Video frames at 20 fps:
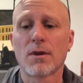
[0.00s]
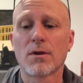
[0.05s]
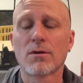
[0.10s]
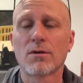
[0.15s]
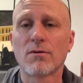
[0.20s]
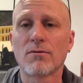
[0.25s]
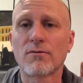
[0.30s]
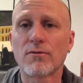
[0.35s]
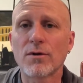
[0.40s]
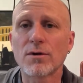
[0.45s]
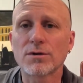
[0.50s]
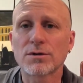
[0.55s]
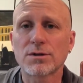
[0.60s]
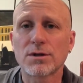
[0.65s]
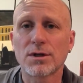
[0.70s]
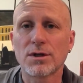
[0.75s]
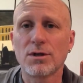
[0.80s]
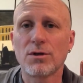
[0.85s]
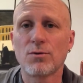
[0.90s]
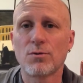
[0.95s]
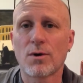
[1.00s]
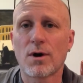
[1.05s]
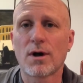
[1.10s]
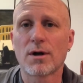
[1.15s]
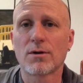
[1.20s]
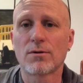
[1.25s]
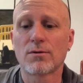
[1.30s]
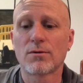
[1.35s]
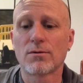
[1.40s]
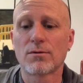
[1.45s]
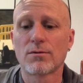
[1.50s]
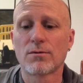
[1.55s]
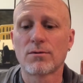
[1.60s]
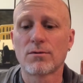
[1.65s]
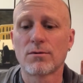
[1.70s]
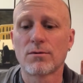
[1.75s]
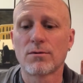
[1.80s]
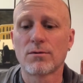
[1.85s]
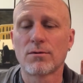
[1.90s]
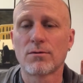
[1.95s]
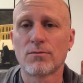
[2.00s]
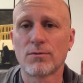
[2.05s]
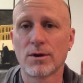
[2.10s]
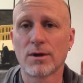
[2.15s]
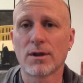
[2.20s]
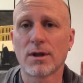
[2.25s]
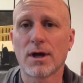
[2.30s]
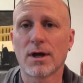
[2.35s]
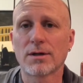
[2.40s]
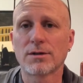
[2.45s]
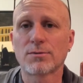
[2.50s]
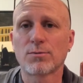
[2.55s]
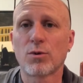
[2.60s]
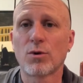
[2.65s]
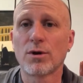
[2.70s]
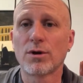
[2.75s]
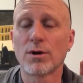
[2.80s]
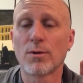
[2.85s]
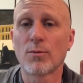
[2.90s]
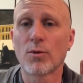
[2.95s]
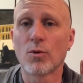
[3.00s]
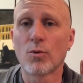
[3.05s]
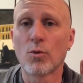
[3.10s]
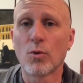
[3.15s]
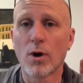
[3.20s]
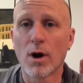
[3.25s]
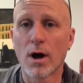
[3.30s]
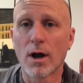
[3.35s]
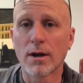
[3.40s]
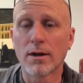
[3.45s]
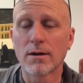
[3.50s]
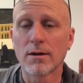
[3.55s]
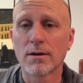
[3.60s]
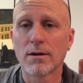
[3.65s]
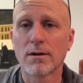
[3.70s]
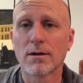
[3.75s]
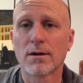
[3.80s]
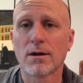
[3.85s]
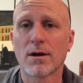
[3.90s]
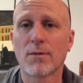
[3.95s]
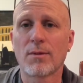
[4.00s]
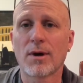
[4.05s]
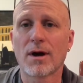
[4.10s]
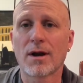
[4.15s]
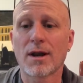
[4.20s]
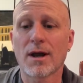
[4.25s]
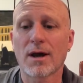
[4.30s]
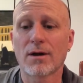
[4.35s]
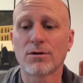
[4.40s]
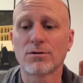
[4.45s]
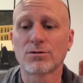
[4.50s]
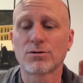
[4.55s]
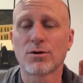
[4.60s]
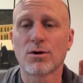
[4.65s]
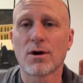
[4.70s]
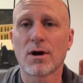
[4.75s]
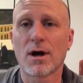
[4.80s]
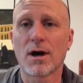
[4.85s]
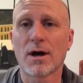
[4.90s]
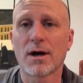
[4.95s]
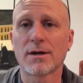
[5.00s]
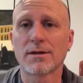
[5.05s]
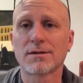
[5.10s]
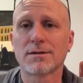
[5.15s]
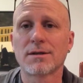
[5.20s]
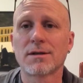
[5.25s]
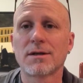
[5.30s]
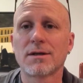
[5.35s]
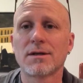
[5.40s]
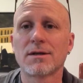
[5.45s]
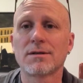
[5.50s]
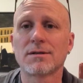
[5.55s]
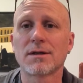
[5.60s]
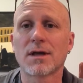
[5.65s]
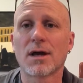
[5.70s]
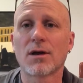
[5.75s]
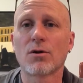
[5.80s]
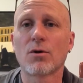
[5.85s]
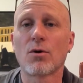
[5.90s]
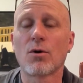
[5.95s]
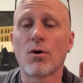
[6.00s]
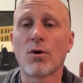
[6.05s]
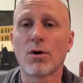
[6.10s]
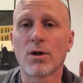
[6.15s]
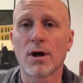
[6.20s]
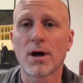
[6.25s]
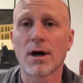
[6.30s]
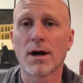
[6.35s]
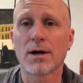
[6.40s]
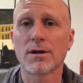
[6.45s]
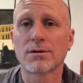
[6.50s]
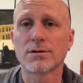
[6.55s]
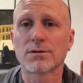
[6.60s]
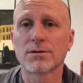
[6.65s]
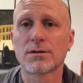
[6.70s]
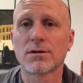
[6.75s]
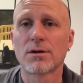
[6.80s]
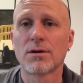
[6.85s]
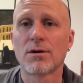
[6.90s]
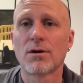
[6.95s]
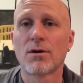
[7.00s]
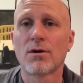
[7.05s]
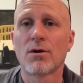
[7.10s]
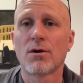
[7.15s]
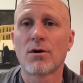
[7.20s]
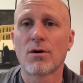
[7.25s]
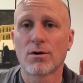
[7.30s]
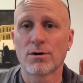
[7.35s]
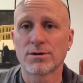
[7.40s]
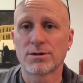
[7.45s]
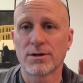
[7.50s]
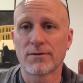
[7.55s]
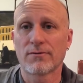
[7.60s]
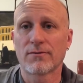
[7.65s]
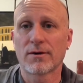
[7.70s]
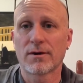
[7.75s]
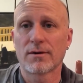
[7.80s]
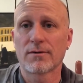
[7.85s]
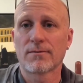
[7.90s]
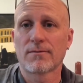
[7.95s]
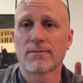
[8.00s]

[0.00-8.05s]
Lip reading: The first thing you want to realize, point number one about how to draw eyes, is that all eyes are different.